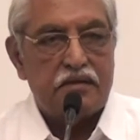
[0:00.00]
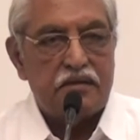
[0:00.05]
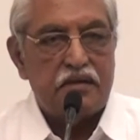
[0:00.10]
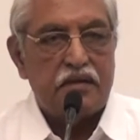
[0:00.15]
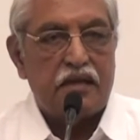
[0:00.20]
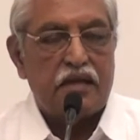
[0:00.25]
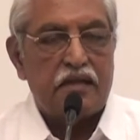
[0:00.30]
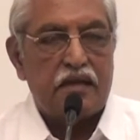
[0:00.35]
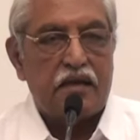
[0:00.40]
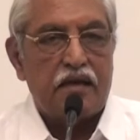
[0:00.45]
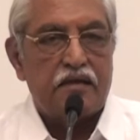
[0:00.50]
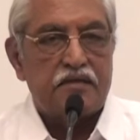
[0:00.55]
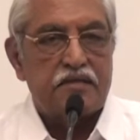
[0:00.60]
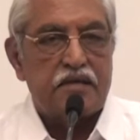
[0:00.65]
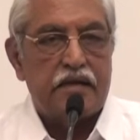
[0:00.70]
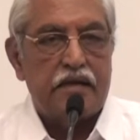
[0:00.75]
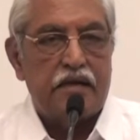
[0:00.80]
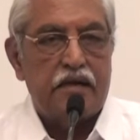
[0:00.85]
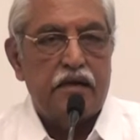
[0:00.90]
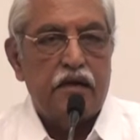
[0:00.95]
nothing less
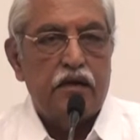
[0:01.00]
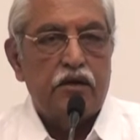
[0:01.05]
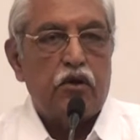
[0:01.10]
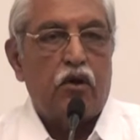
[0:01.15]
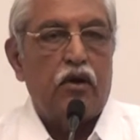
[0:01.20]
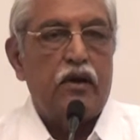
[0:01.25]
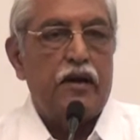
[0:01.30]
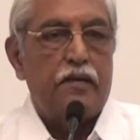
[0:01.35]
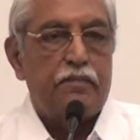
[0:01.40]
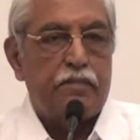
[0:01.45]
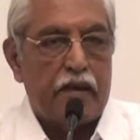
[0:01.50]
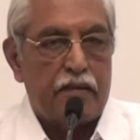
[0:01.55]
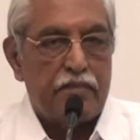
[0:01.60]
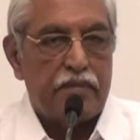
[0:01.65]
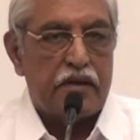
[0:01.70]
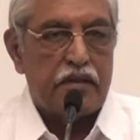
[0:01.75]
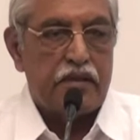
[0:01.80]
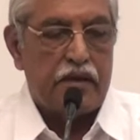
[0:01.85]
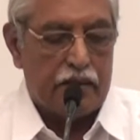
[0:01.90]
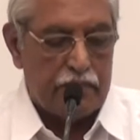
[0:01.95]
than a toilet
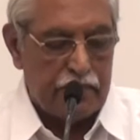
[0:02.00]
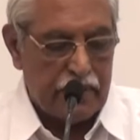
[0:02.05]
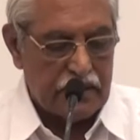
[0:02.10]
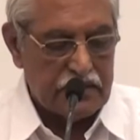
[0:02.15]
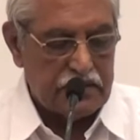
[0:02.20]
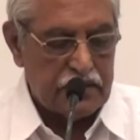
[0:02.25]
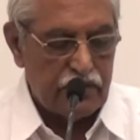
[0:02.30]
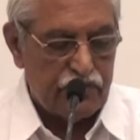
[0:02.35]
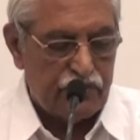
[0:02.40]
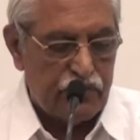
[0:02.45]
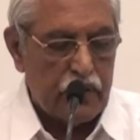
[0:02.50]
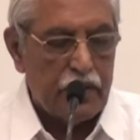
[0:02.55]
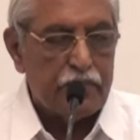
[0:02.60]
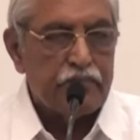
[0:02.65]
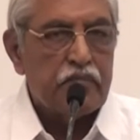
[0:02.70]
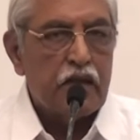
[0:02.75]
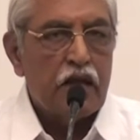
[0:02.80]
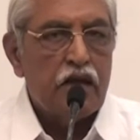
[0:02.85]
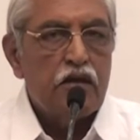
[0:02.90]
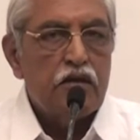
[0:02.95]
paper, that appraisal
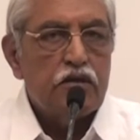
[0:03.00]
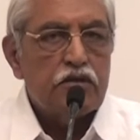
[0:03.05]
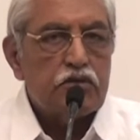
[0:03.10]
firm.